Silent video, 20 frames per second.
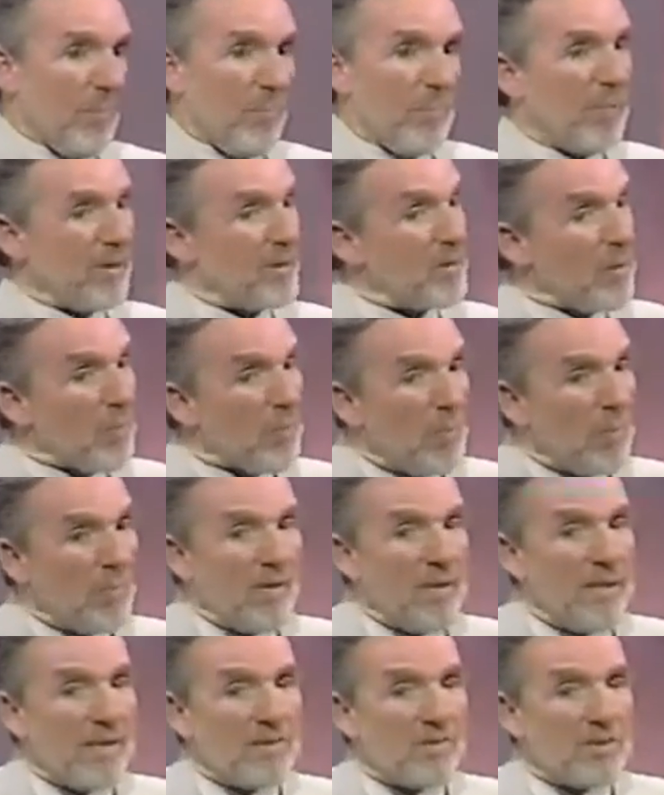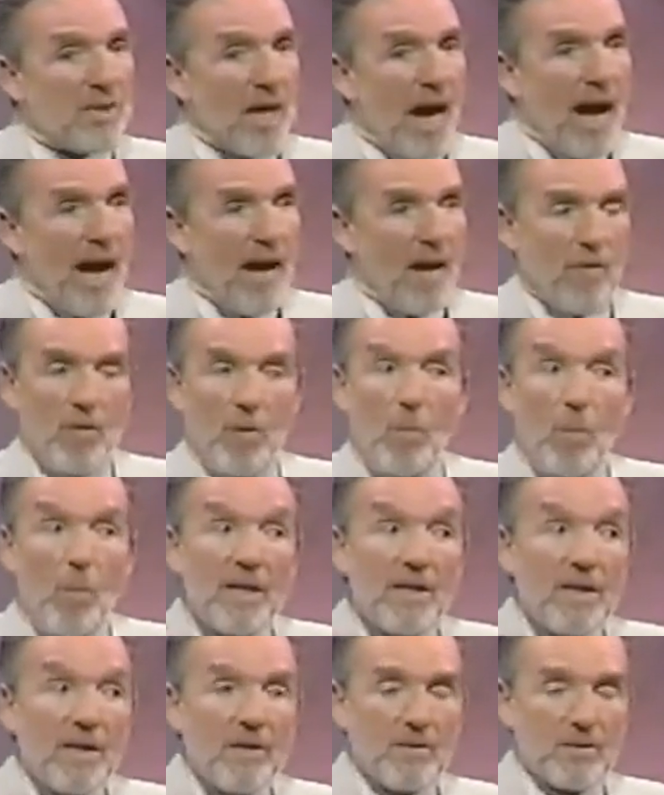But the wounded child, the
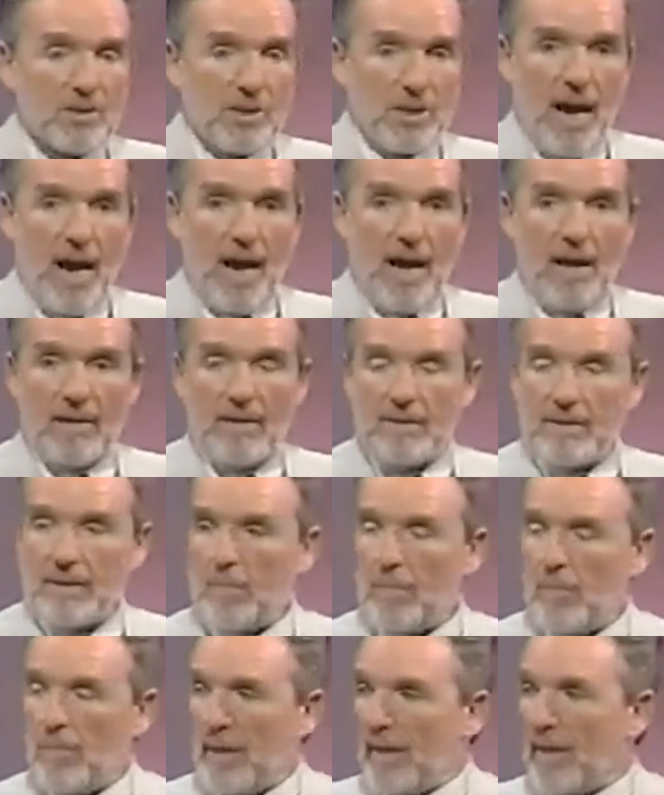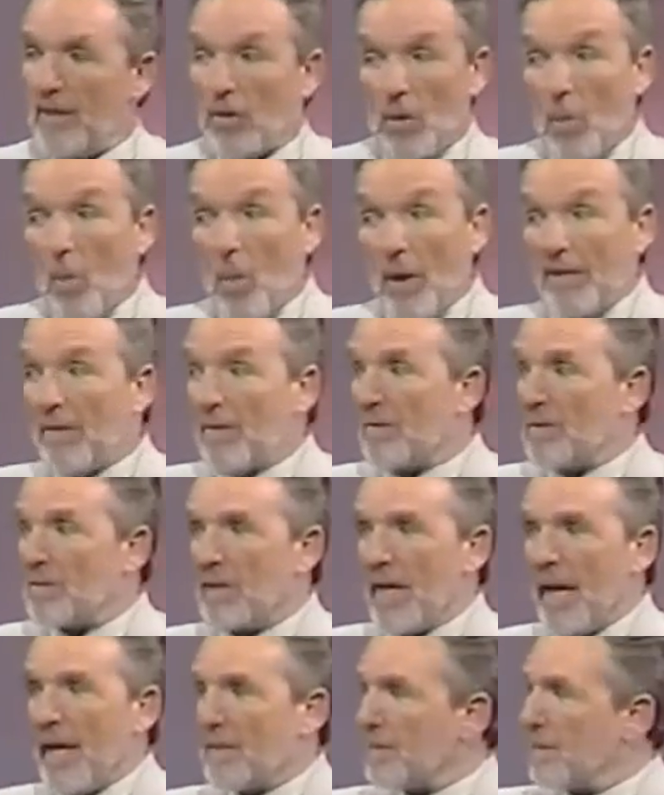wonder child in me, the wonder
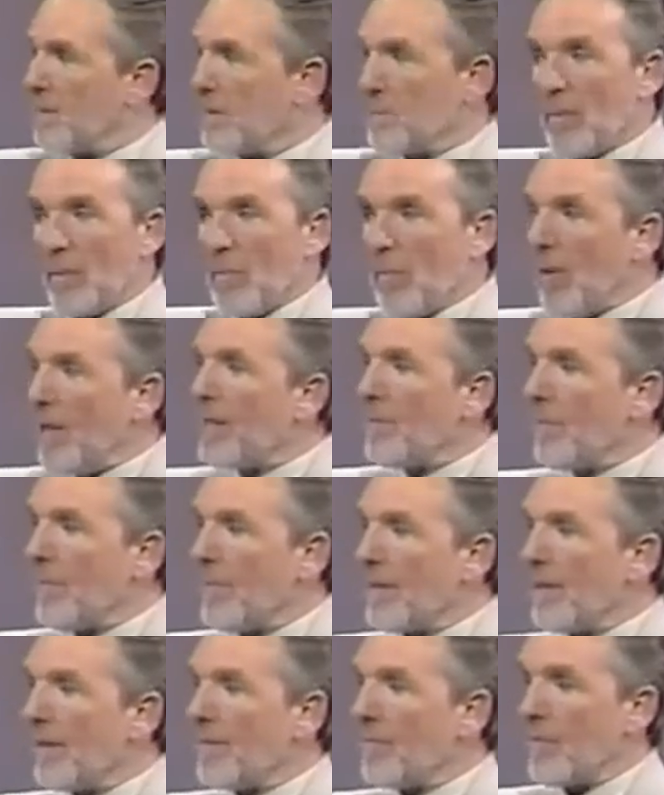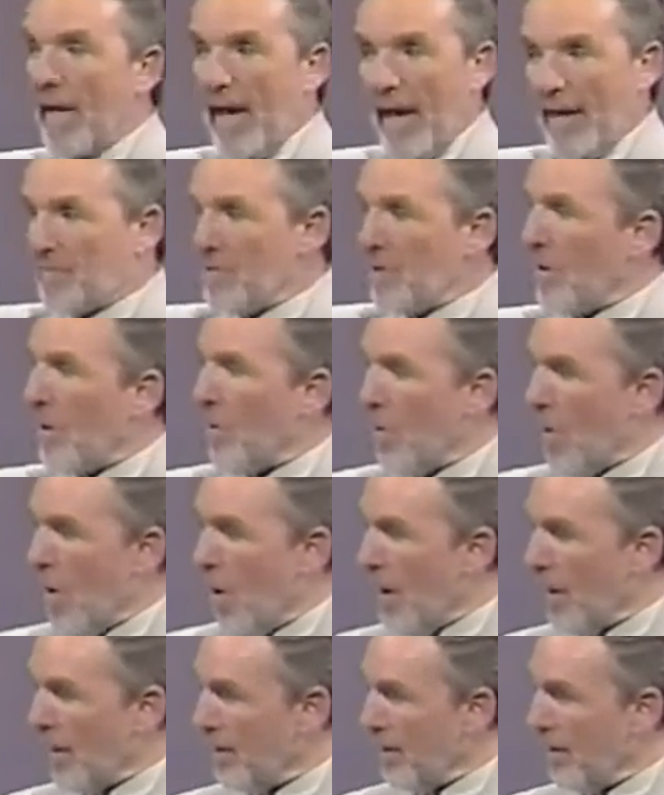child says, but wait a minute, we have to go
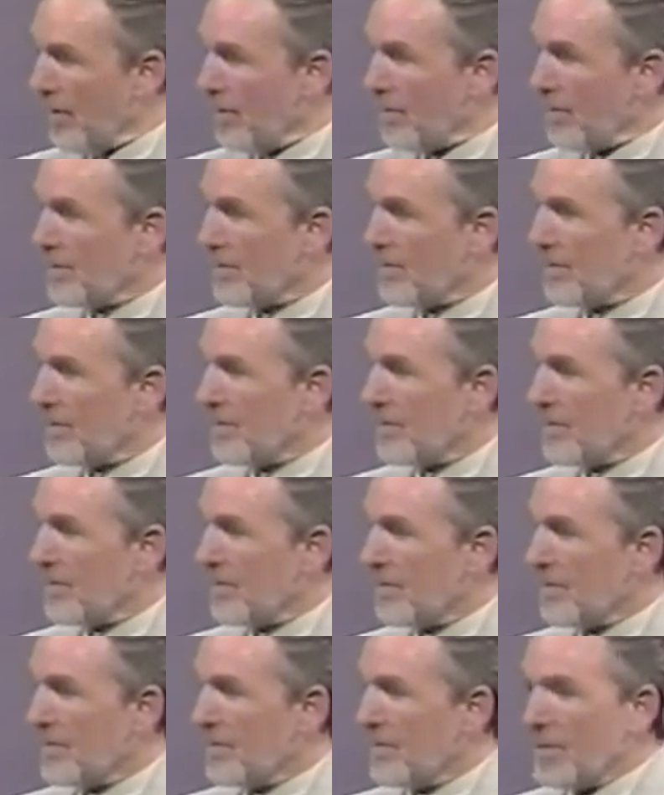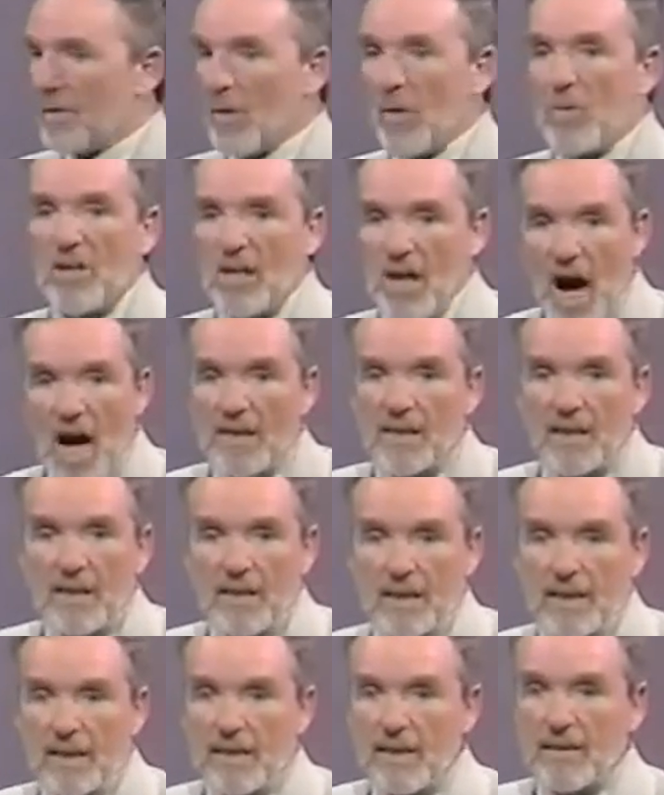on. You know,
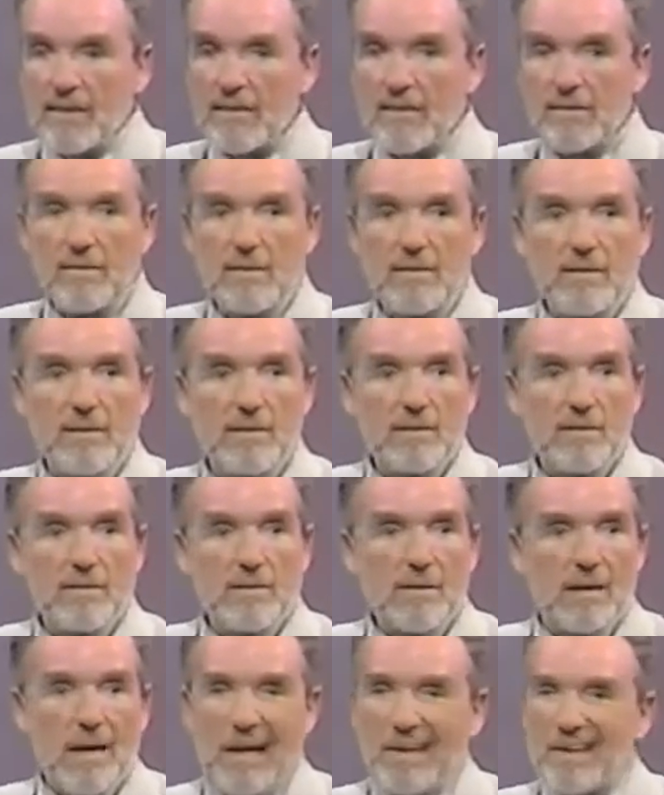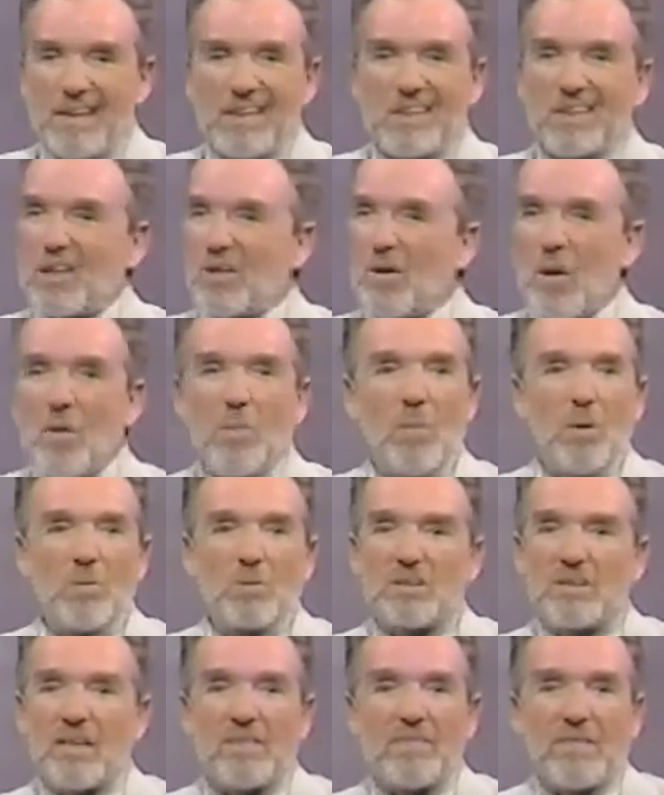Gandhi said
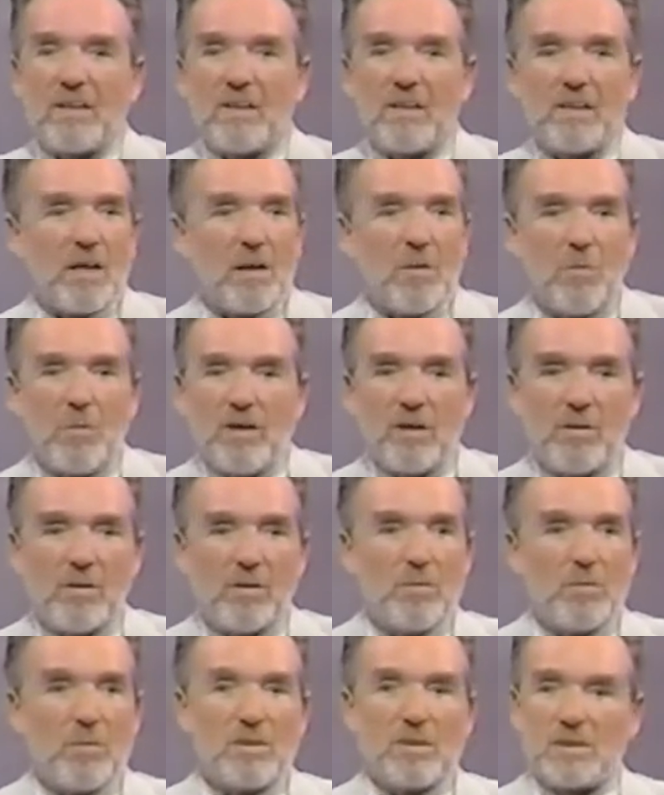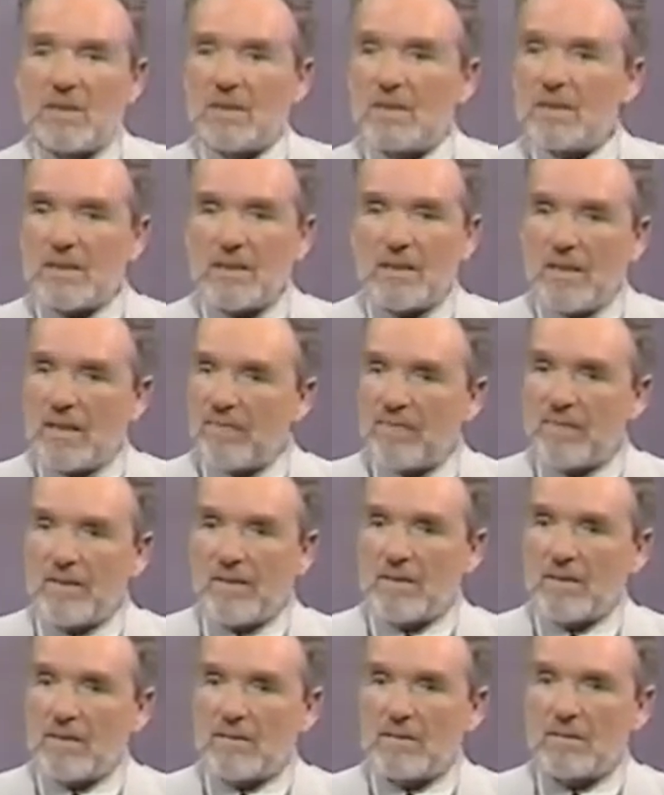almost everything we do is
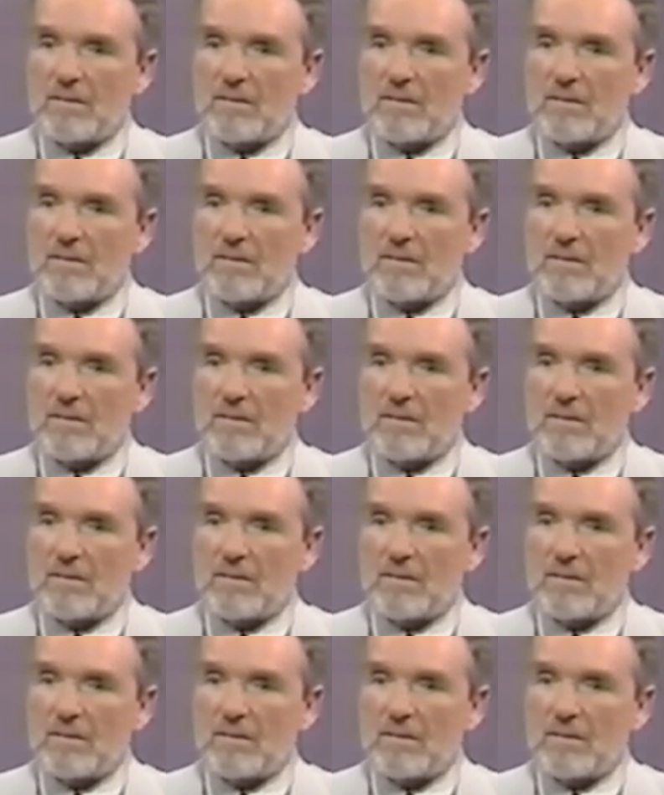insignificant,